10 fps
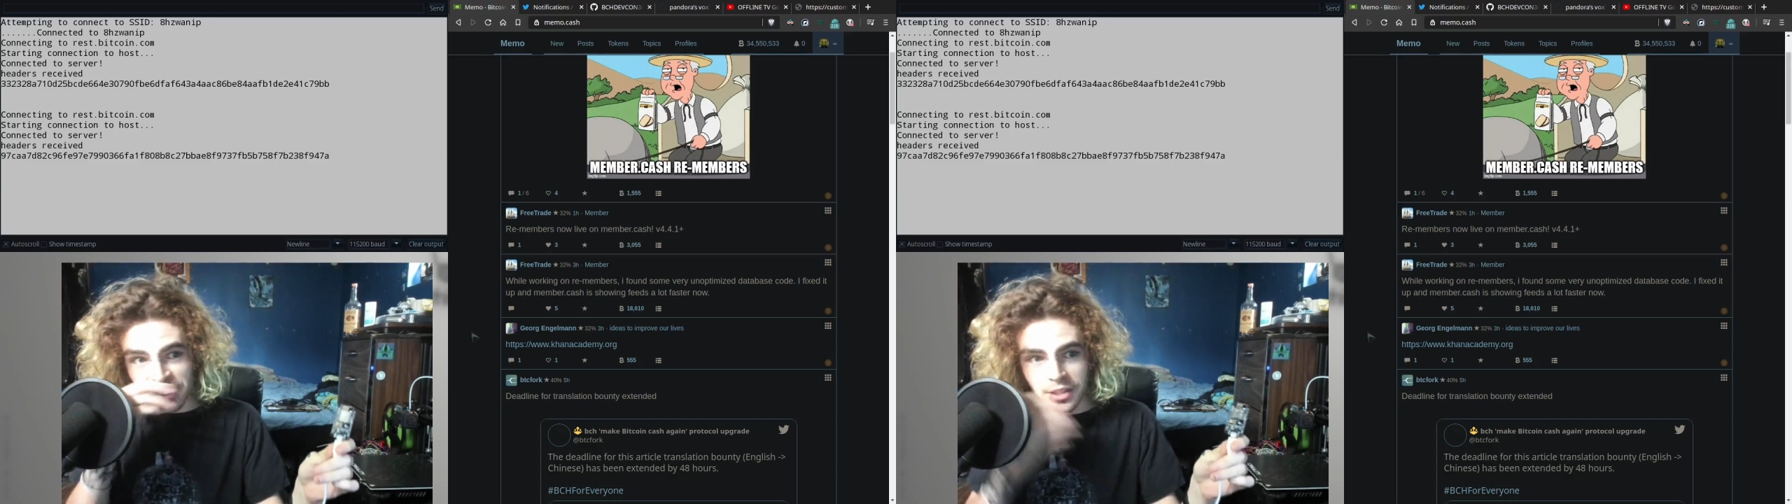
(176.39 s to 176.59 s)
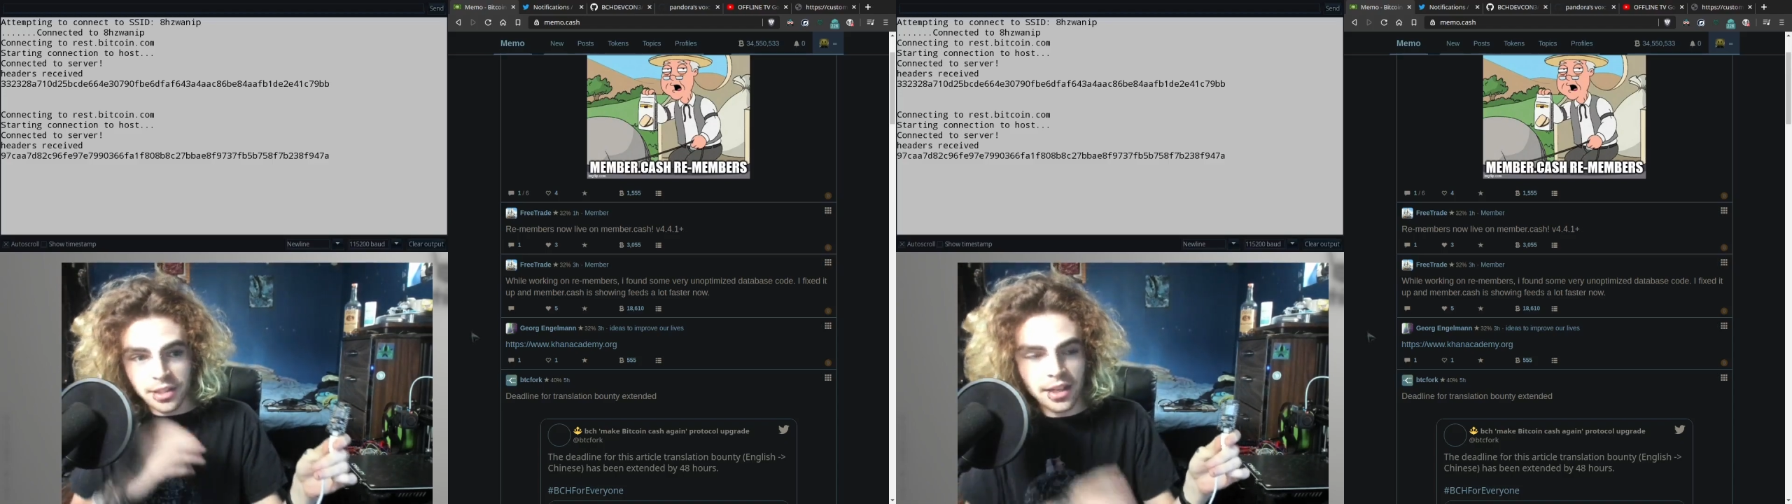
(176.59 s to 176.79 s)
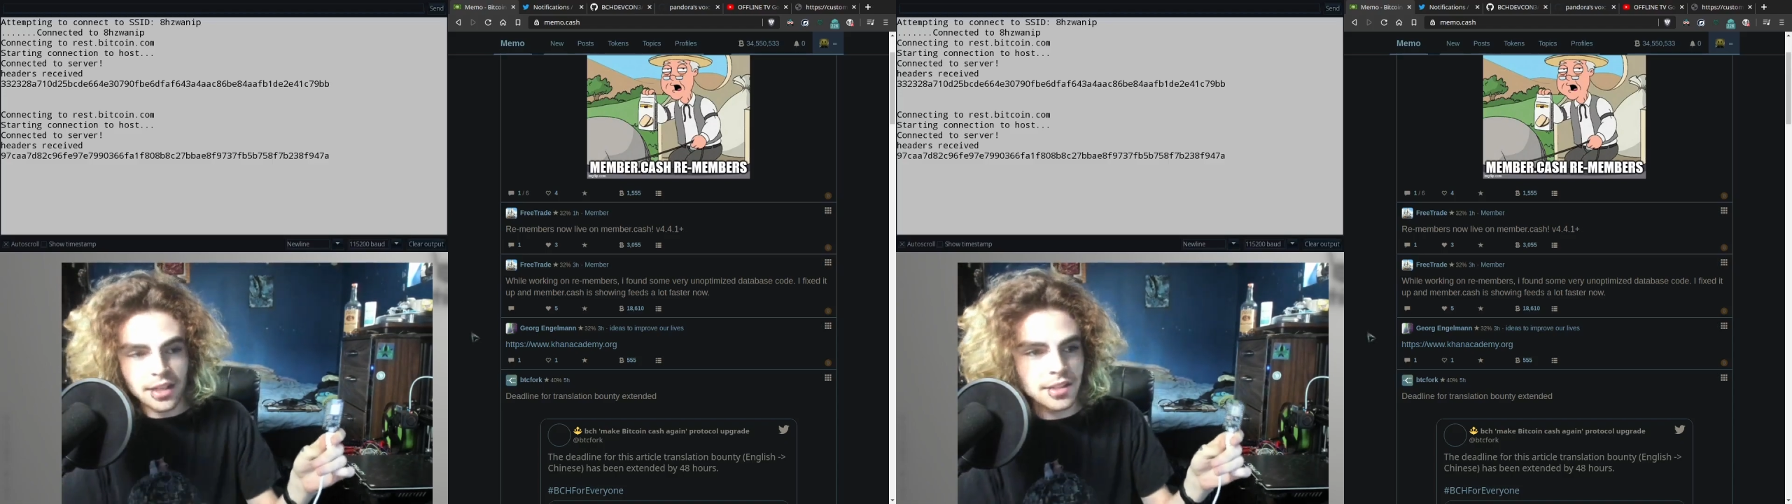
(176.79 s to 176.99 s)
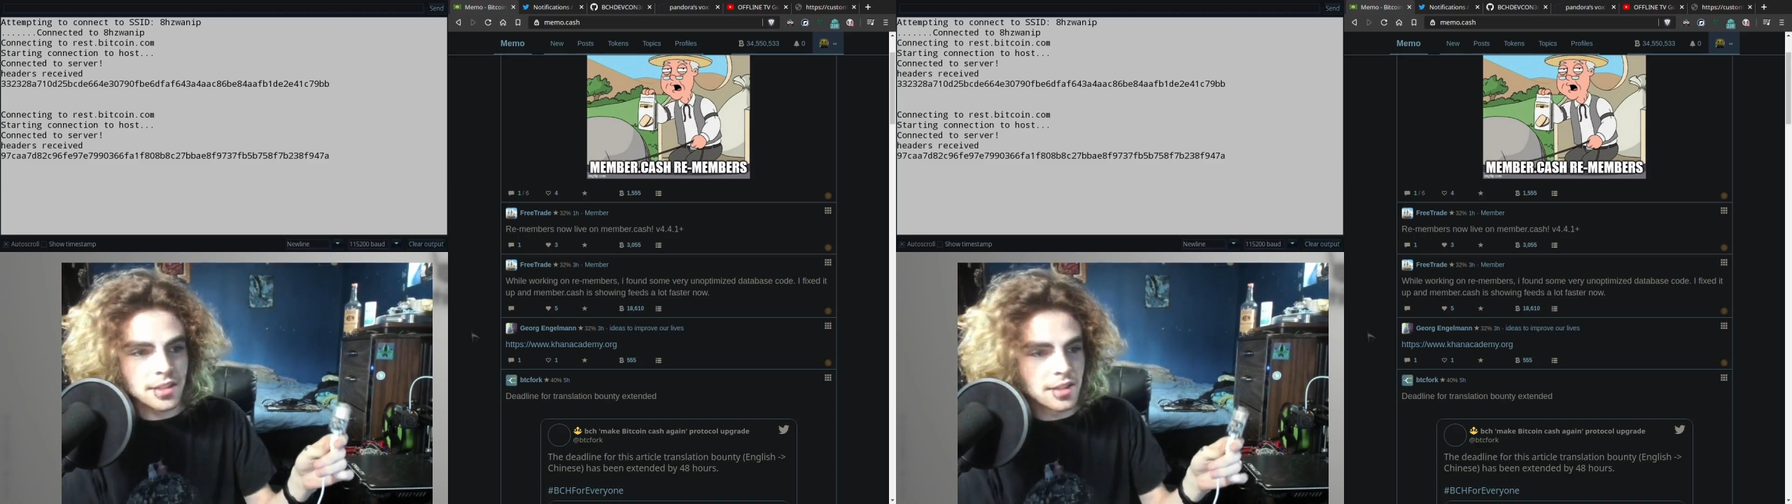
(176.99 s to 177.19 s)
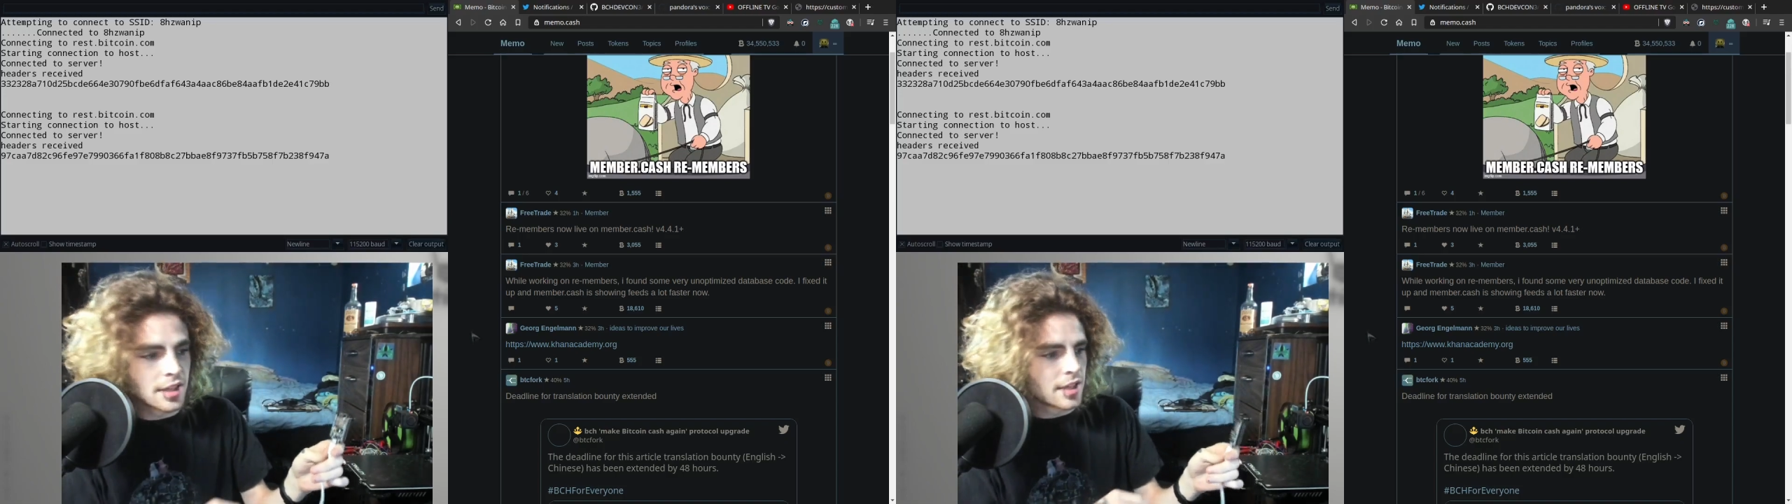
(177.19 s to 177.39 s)
does
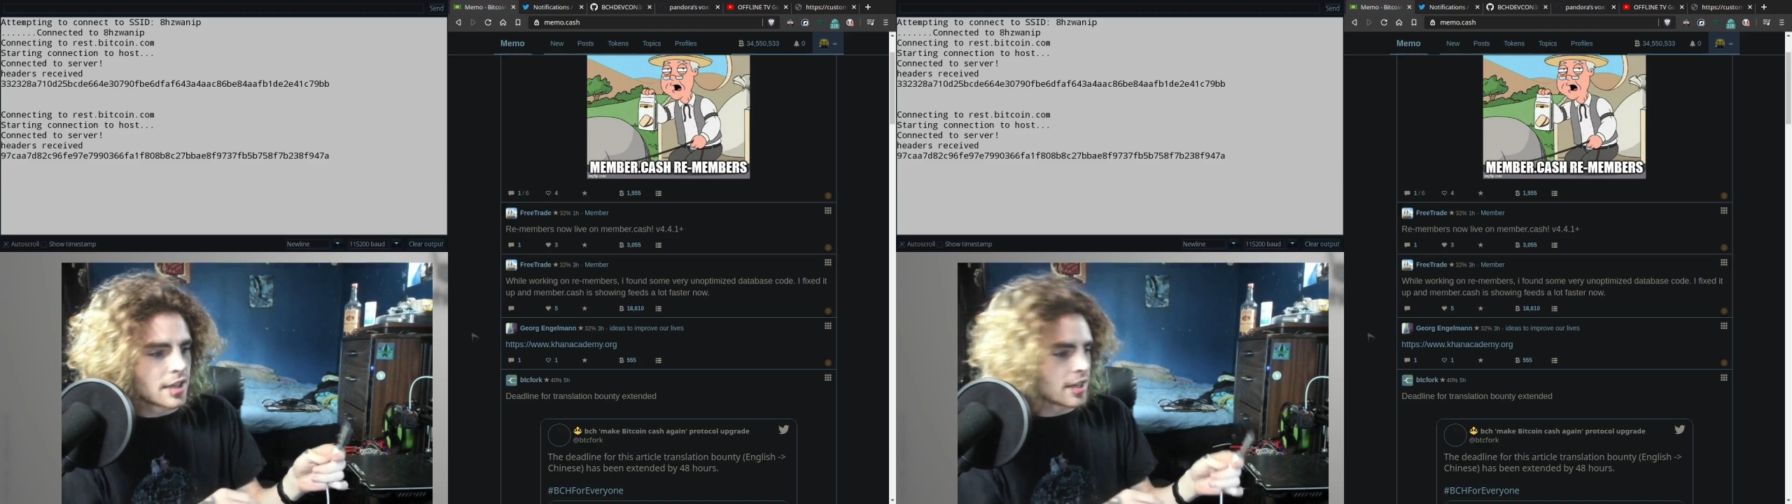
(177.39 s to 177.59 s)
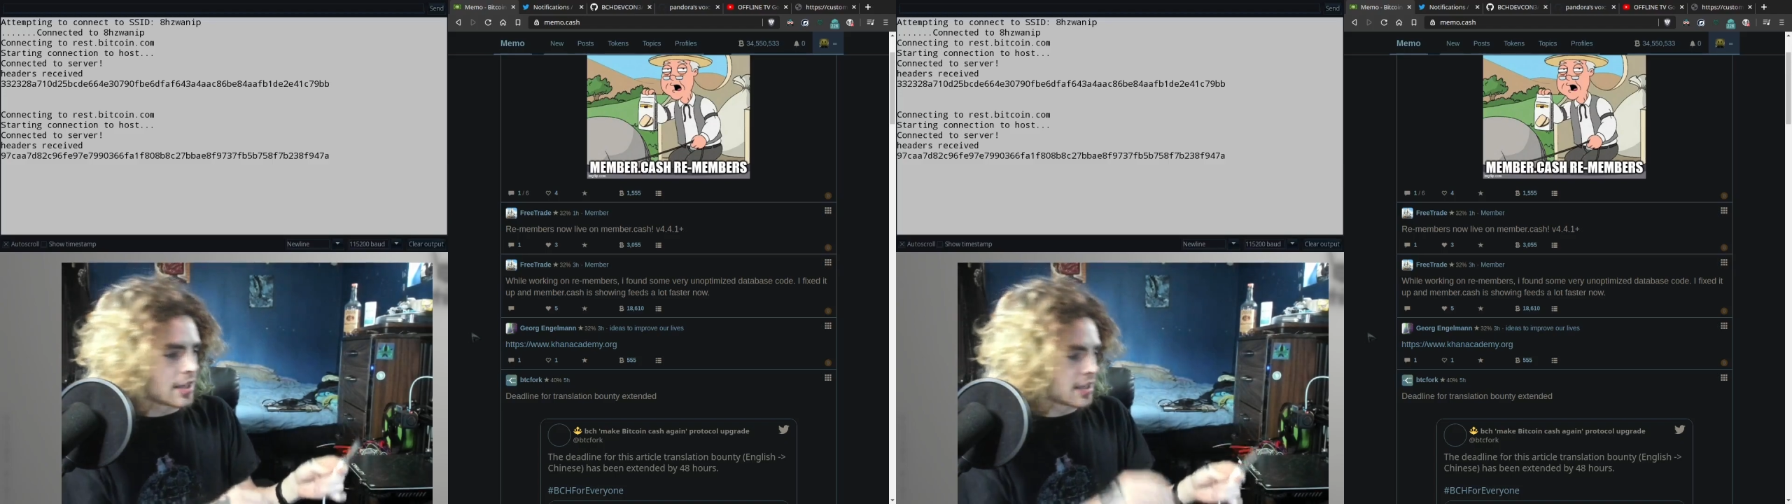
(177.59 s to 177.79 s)
is